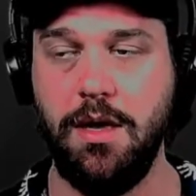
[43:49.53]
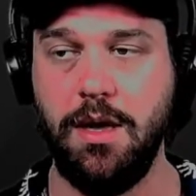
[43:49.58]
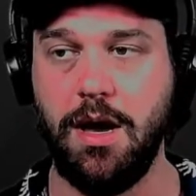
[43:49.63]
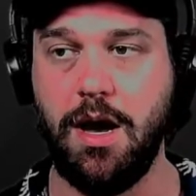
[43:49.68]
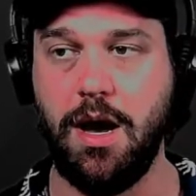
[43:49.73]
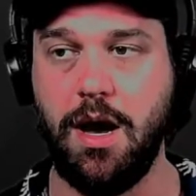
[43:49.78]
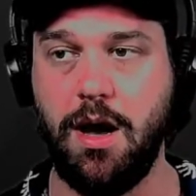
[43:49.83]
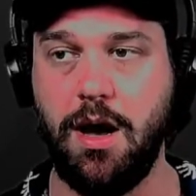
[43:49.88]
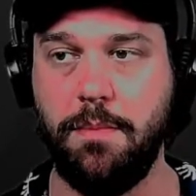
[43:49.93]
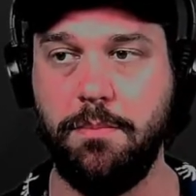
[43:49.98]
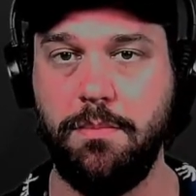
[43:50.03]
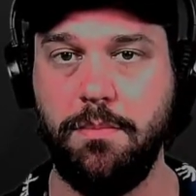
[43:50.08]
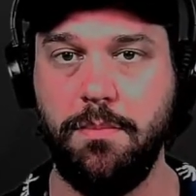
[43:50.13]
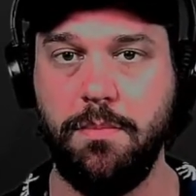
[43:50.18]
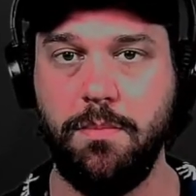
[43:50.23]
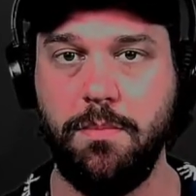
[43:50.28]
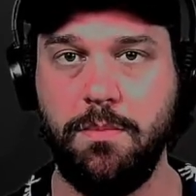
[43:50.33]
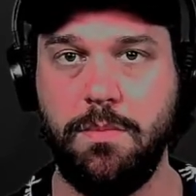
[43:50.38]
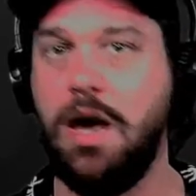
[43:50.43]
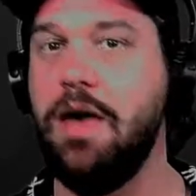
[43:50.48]

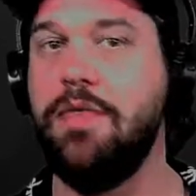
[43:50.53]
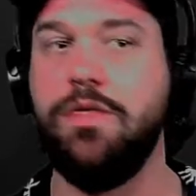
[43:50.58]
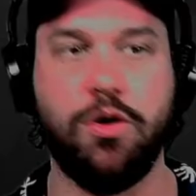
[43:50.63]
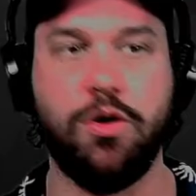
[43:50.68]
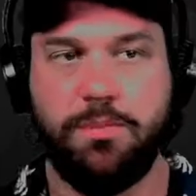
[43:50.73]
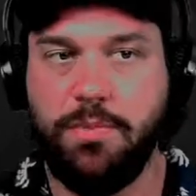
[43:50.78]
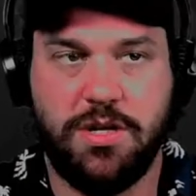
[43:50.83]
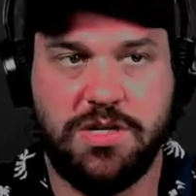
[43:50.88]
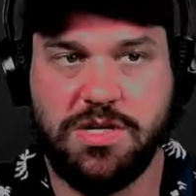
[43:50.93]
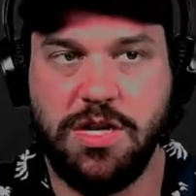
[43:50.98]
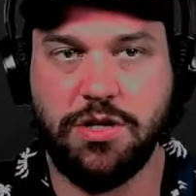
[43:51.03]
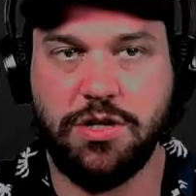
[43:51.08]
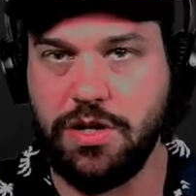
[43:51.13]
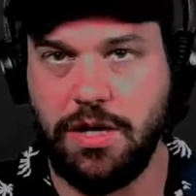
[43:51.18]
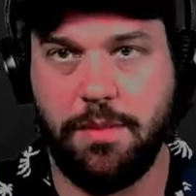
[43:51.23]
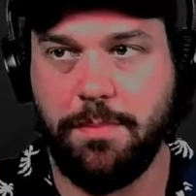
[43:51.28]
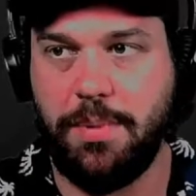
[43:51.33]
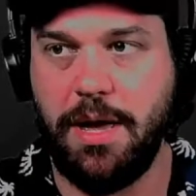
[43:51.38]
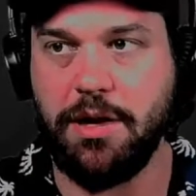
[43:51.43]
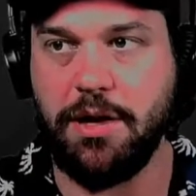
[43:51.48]
And they're essentially
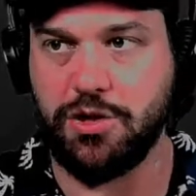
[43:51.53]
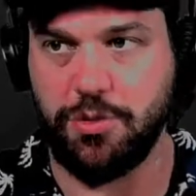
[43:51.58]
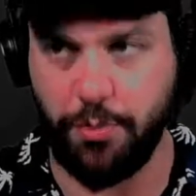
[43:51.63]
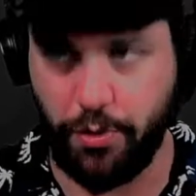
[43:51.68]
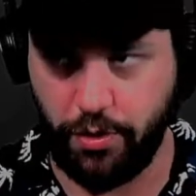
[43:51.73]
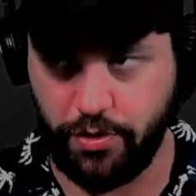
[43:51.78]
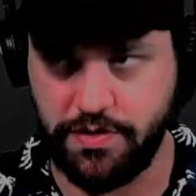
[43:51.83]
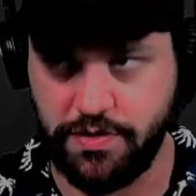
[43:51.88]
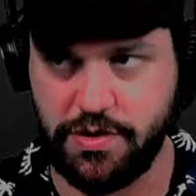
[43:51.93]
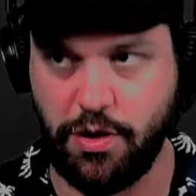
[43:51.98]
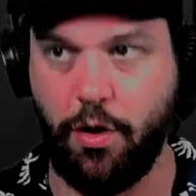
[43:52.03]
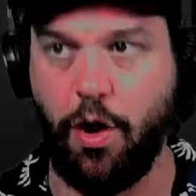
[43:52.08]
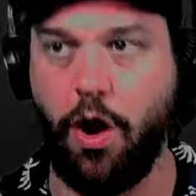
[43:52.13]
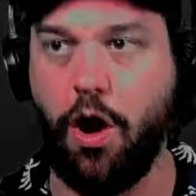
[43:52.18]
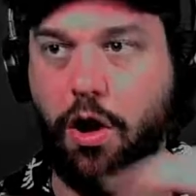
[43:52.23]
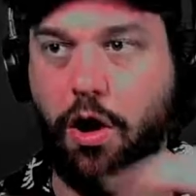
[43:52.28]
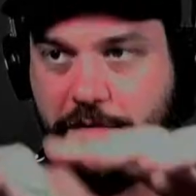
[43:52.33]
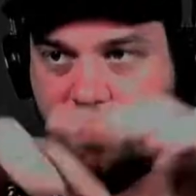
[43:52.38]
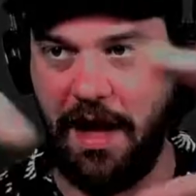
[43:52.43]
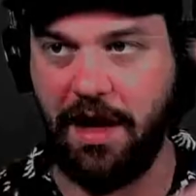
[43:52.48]
impenetrable. So
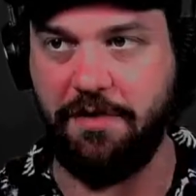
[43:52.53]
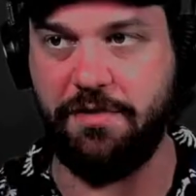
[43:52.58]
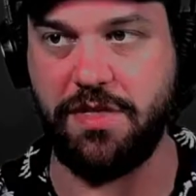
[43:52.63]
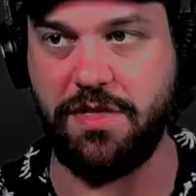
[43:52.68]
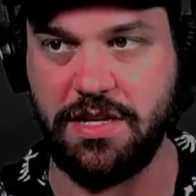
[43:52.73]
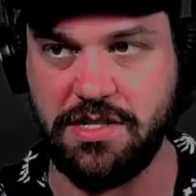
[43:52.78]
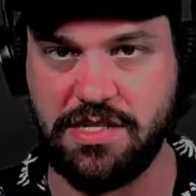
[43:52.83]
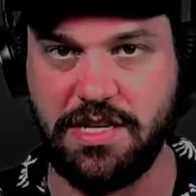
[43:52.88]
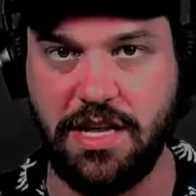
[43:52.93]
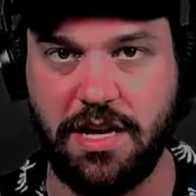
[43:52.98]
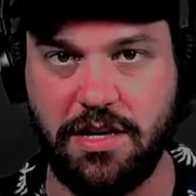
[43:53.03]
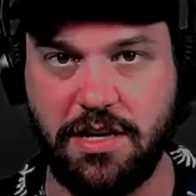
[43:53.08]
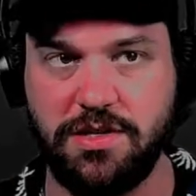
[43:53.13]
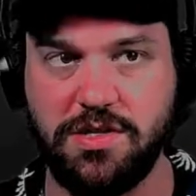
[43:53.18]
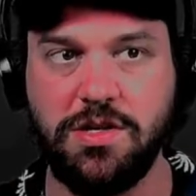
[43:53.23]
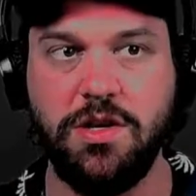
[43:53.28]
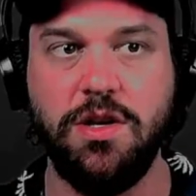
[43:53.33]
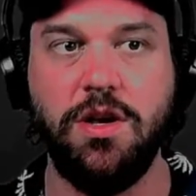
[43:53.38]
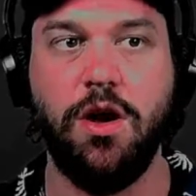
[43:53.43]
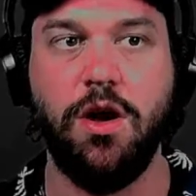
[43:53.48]
all 5 of these
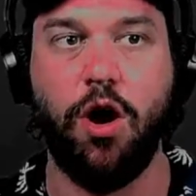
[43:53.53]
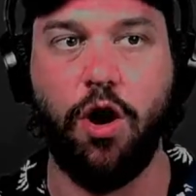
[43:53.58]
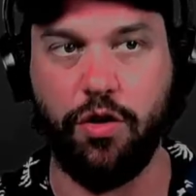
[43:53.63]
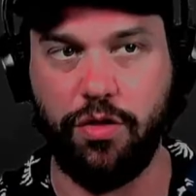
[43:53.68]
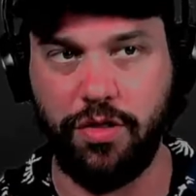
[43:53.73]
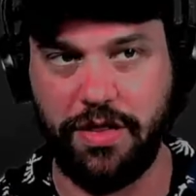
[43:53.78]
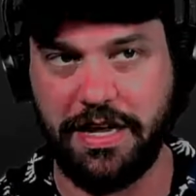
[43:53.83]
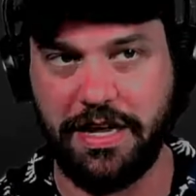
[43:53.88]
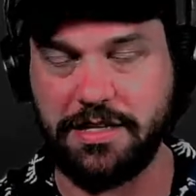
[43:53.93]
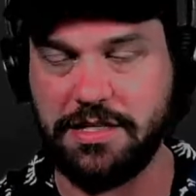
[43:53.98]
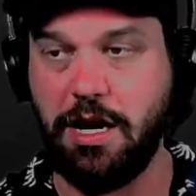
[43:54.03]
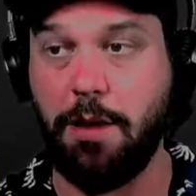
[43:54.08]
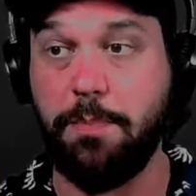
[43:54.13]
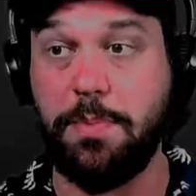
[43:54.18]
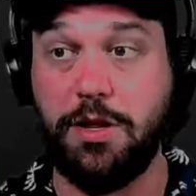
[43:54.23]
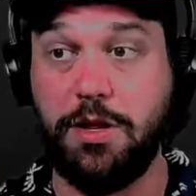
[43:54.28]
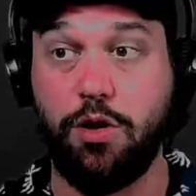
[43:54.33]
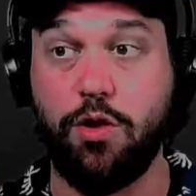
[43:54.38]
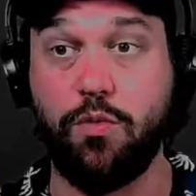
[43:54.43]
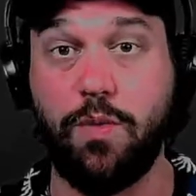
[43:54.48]
cities are linked up and
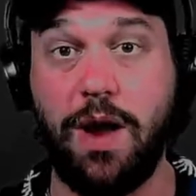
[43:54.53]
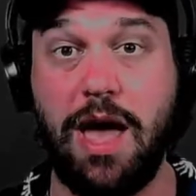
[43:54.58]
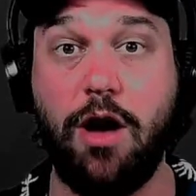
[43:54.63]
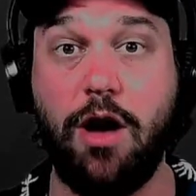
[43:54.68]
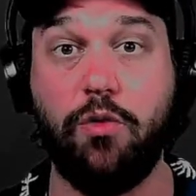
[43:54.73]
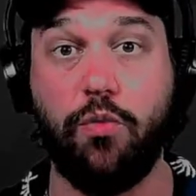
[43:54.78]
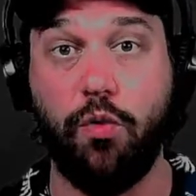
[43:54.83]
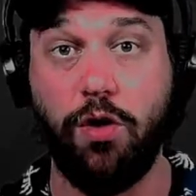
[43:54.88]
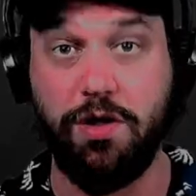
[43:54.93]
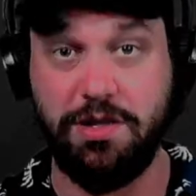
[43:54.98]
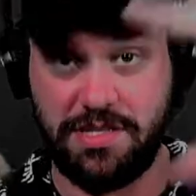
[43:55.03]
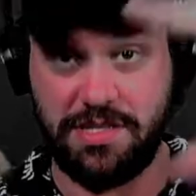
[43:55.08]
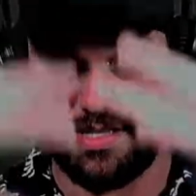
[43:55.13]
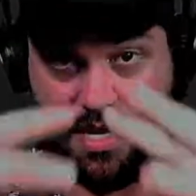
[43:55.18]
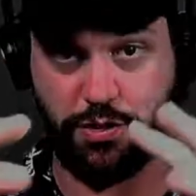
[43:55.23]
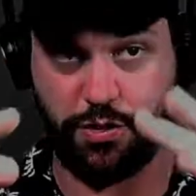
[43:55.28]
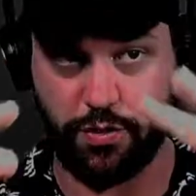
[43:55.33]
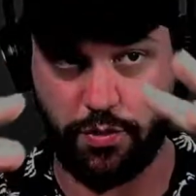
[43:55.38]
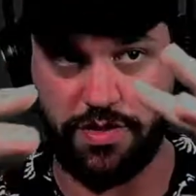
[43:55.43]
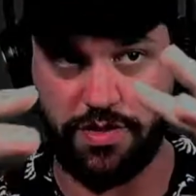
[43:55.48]
they're around one
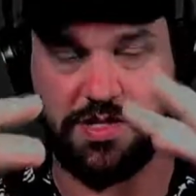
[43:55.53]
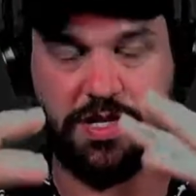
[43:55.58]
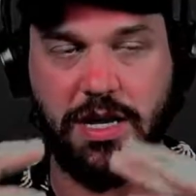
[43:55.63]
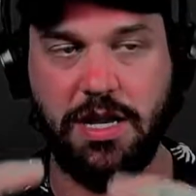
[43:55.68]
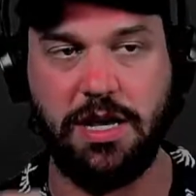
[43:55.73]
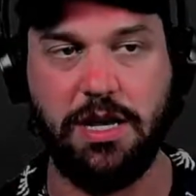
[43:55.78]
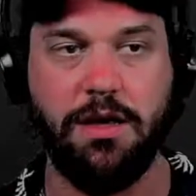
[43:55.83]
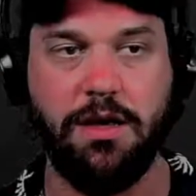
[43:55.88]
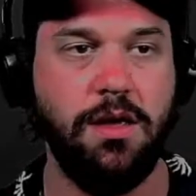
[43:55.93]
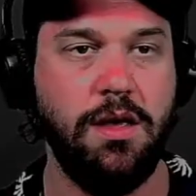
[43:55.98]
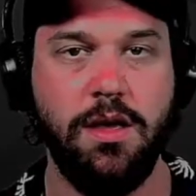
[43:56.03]
central city.